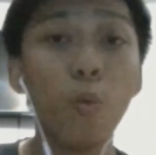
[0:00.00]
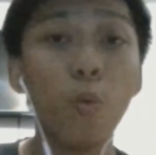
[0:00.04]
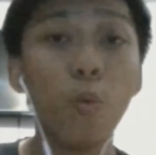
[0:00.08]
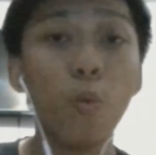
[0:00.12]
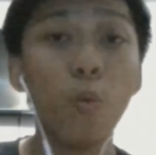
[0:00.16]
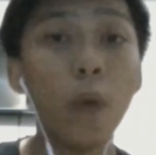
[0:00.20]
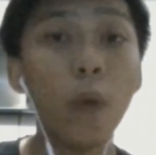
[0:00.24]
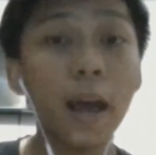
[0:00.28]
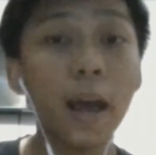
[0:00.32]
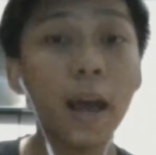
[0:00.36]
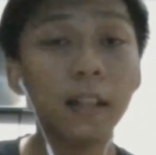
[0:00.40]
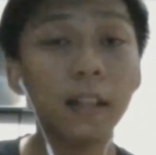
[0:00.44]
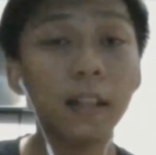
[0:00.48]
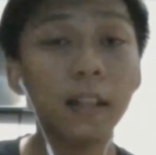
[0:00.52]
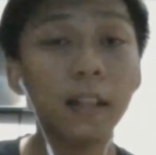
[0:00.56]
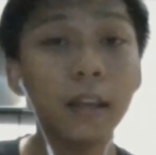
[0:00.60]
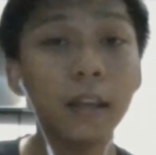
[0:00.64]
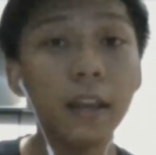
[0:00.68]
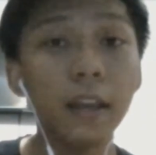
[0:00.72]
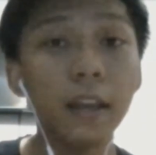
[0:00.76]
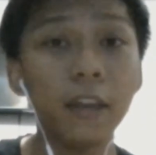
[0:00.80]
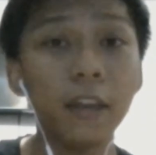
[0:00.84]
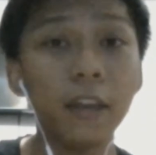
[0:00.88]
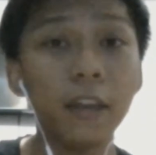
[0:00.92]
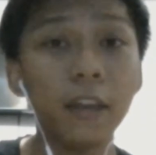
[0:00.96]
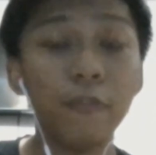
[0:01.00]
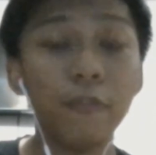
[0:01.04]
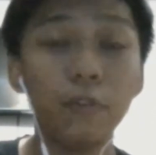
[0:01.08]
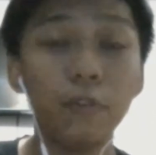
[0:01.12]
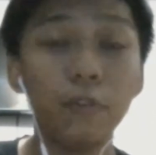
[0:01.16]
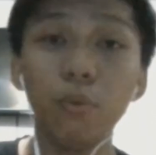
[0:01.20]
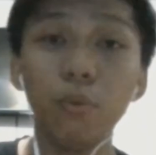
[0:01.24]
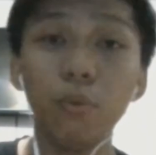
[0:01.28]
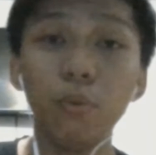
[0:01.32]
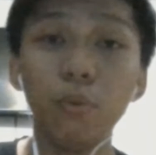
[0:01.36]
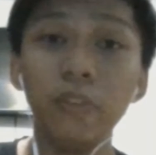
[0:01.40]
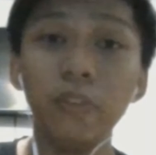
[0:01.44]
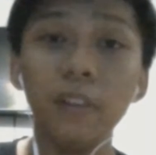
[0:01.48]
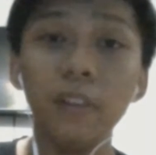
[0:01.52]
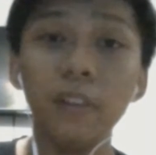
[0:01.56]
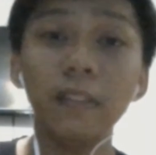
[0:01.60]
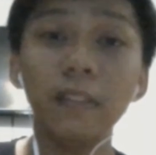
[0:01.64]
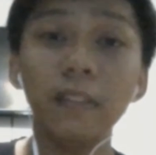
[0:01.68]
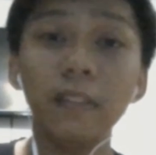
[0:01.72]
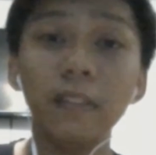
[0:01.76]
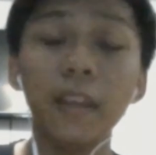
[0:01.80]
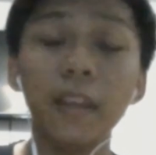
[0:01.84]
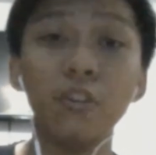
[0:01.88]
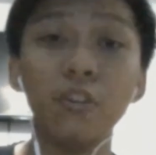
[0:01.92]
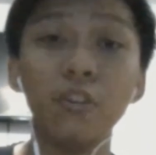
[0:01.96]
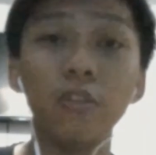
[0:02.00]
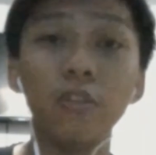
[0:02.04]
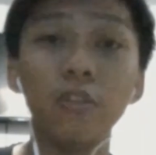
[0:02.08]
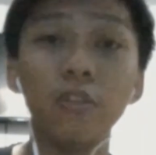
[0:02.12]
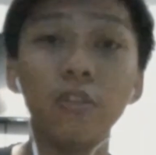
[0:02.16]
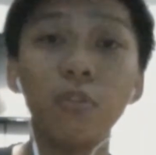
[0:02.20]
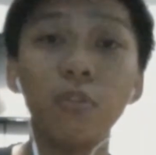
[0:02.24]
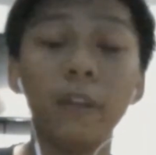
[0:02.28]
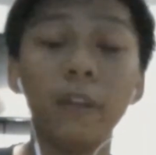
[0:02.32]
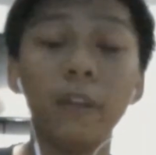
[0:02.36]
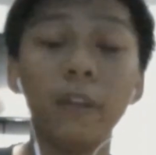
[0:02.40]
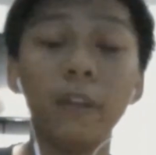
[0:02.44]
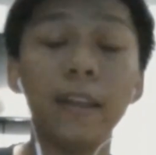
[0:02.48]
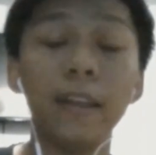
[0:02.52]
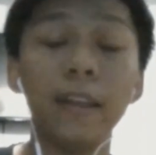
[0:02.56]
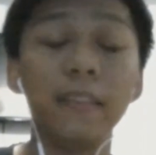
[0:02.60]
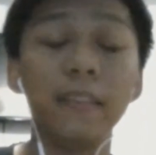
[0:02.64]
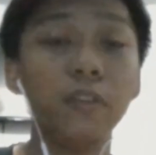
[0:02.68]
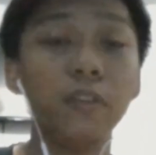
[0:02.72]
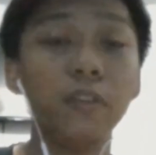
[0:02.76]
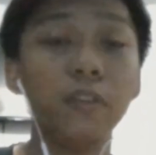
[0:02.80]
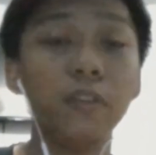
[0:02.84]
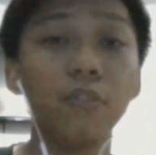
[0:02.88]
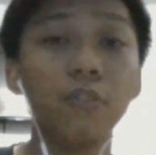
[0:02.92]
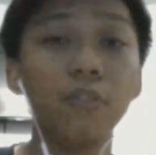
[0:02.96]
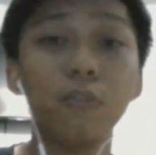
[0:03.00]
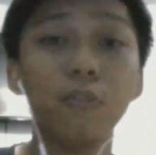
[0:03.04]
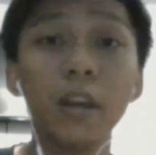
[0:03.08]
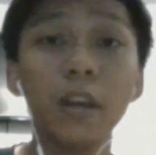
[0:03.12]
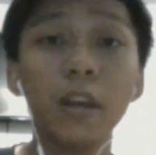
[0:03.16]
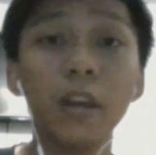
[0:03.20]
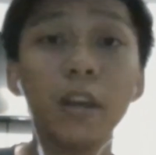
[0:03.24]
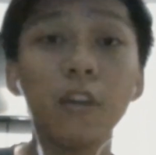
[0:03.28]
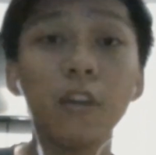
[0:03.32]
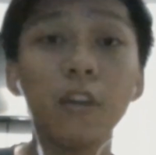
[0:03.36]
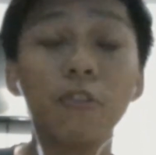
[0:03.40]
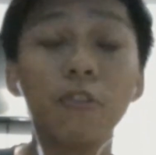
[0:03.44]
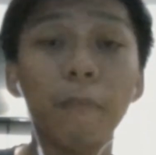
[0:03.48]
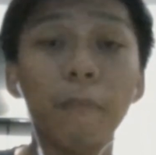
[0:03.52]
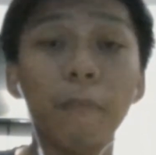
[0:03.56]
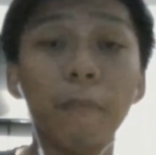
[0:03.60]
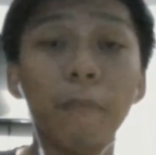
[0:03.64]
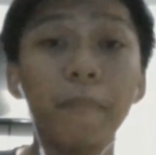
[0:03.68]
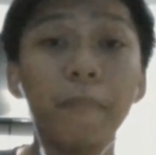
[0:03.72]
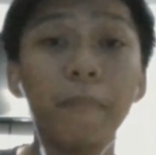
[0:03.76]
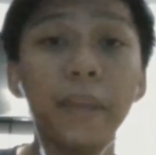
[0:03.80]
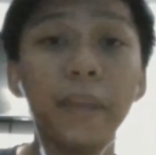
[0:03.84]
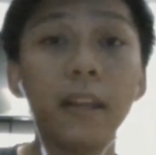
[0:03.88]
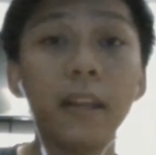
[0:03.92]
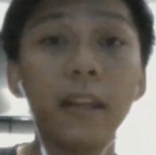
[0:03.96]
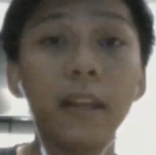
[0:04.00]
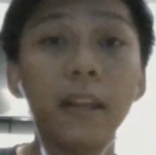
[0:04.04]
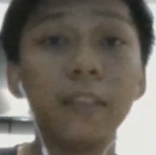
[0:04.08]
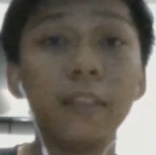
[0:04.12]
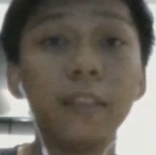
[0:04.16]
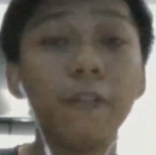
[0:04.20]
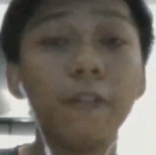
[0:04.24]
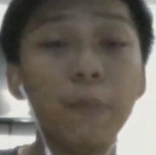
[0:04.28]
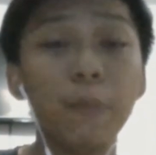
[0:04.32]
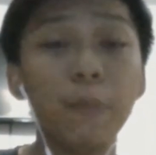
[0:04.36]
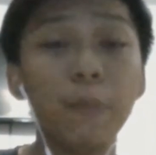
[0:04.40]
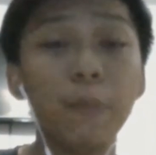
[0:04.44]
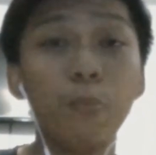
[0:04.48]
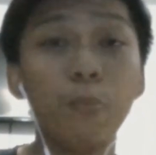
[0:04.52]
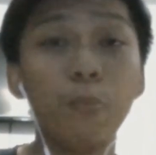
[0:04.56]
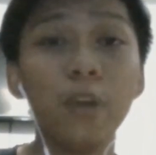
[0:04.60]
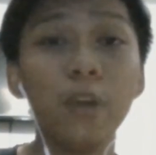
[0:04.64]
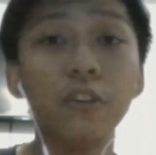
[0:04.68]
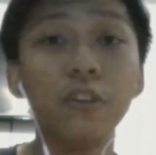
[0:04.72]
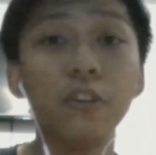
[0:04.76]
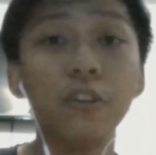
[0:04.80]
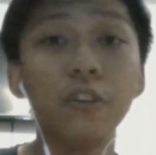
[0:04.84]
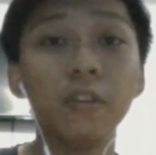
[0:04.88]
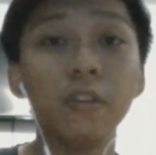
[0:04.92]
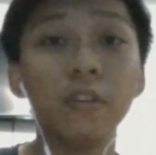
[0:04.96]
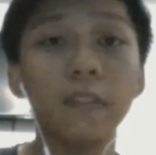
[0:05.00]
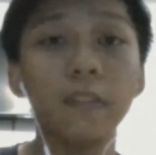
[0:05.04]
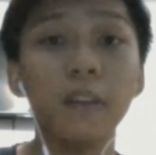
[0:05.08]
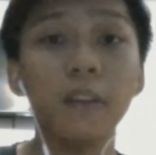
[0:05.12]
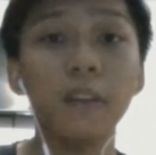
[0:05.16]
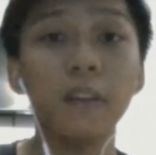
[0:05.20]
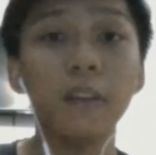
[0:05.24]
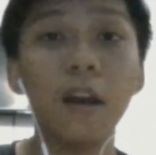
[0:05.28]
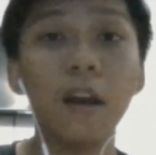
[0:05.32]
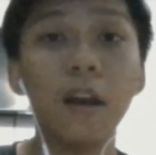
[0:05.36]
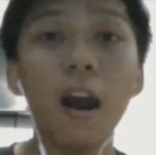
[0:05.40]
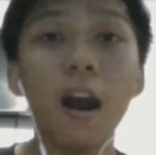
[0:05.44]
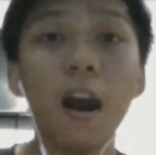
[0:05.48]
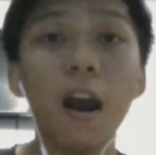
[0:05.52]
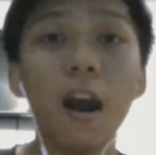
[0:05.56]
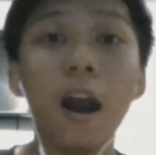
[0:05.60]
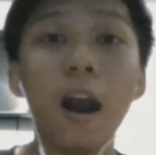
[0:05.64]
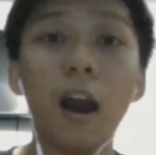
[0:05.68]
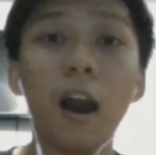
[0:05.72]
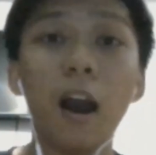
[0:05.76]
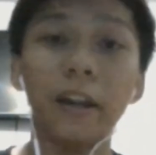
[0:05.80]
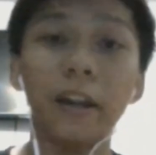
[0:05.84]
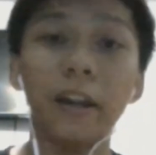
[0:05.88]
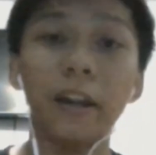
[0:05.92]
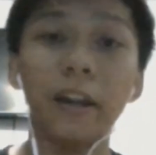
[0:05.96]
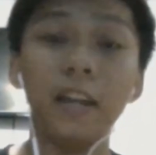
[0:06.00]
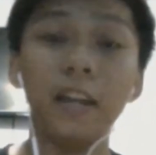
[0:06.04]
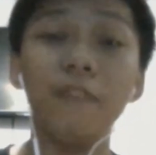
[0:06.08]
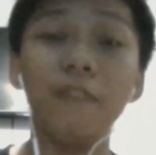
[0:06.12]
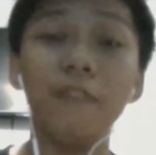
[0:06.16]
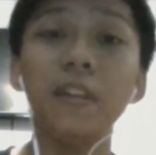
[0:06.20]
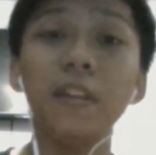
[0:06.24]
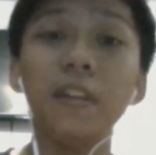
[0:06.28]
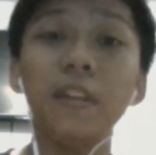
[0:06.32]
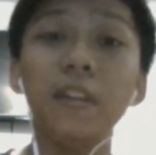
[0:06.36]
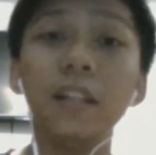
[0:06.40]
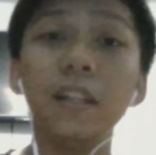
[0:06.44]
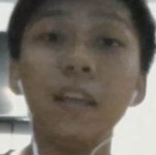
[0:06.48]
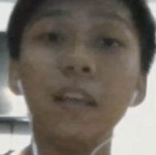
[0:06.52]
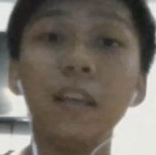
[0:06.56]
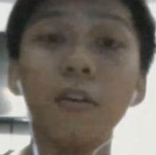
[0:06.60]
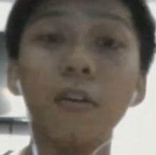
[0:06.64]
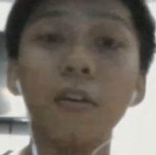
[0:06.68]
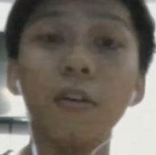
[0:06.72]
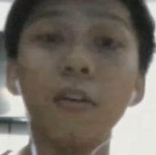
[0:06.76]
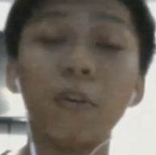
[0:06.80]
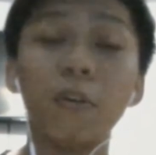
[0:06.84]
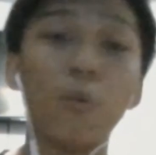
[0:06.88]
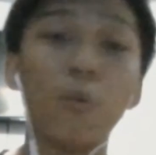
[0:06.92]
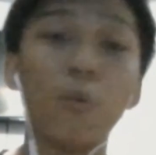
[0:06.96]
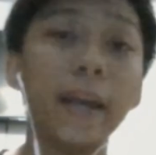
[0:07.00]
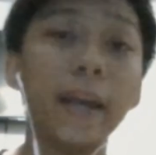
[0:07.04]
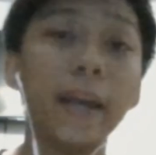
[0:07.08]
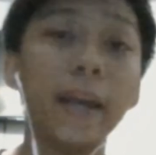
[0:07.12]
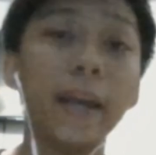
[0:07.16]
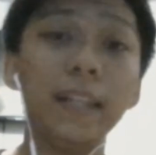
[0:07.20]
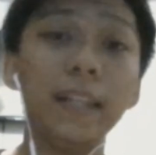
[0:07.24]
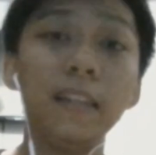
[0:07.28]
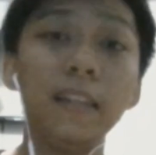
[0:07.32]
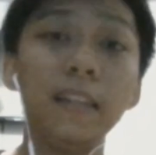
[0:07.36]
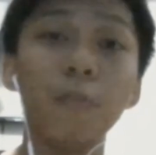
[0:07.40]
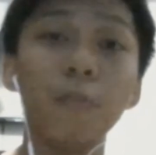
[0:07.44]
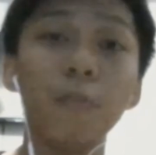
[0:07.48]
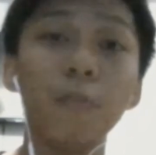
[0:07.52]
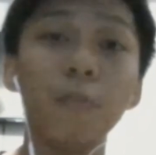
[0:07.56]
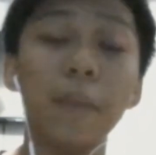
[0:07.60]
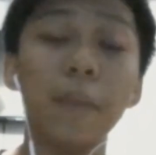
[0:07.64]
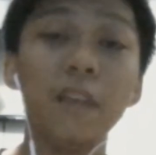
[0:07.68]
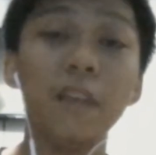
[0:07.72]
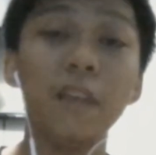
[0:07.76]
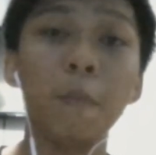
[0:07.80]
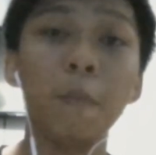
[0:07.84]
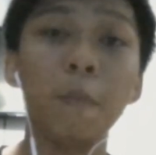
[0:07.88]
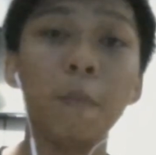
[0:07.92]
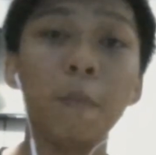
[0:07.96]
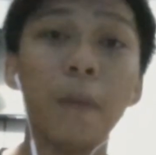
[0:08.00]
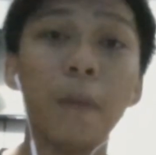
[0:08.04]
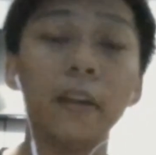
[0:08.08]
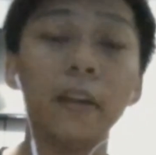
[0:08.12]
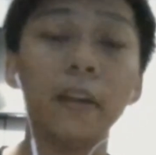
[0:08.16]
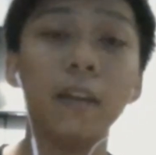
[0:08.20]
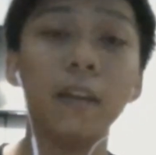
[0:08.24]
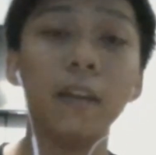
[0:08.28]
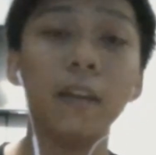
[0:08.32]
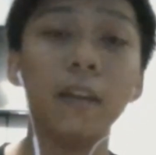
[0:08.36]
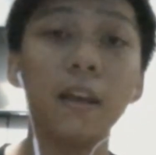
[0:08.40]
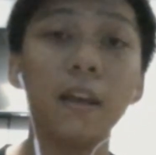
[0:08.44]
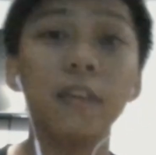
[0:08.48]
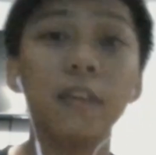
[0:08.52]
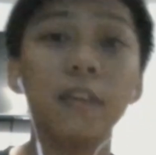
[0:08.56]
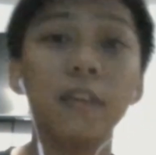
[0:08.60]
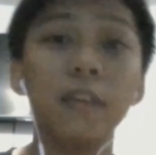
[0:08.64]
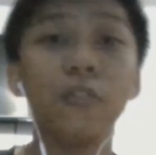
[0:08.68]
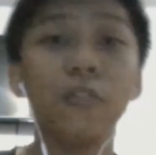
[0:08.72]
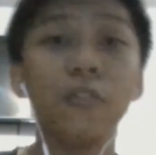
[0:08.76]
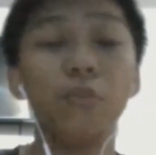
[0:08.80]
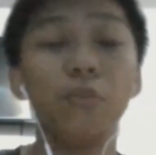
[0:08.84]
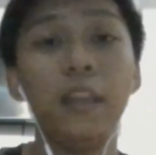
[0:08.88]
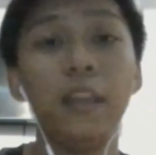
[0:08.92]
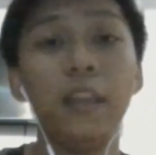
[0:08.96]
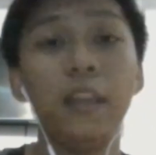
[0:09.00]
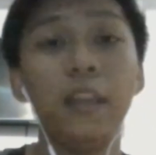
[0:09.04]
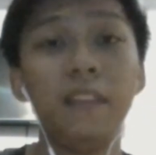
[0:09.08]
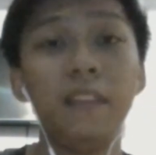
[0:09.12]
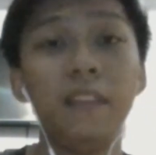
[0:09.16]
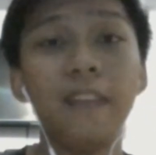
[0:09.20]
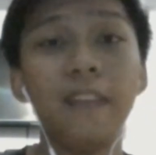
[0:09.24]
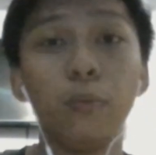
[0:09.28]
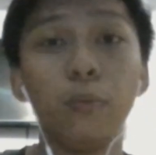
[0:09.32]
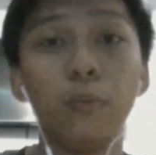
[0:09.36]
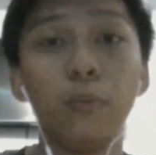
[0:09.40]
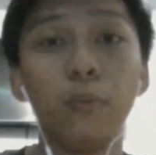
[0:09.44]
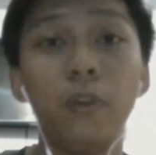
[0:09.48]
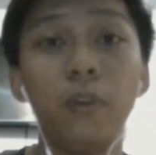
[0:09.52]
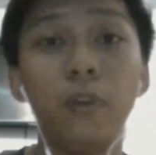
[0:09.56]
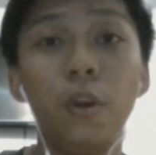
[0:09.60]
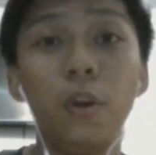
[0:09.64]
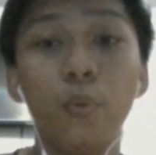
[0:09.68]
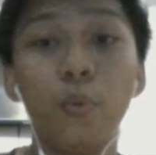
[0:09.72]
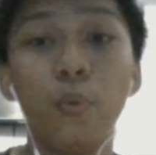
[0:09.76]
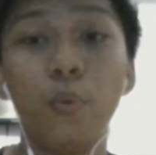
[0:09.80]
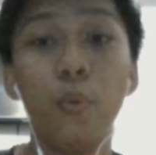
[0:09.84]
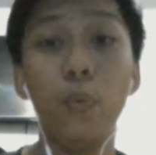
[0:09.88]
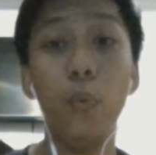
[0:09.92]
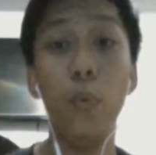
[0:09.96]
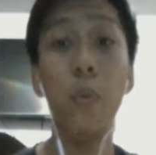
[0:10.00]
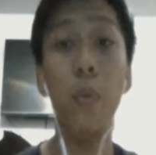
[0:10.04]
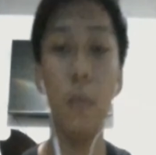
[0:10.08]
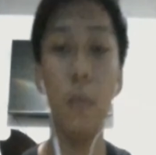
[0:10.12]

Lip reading: While if you loosen the tension rod and then you strike a drum, the vibrations are evenly or widely spaced apart, so they sound low.